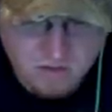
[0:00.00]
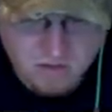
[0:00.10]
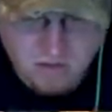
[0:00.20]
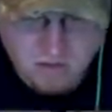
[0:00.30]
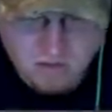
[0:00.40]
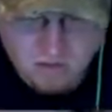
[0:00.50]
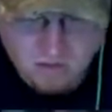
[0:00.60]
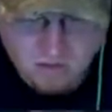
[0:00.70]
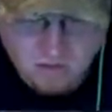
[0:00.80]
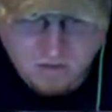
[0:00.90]

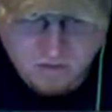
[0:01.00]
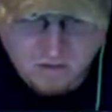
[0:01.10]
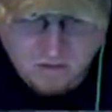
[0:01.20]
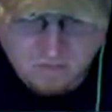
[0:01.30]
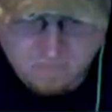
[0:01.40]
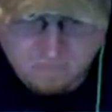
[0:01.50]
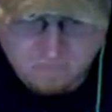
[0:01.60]
(no one is talking)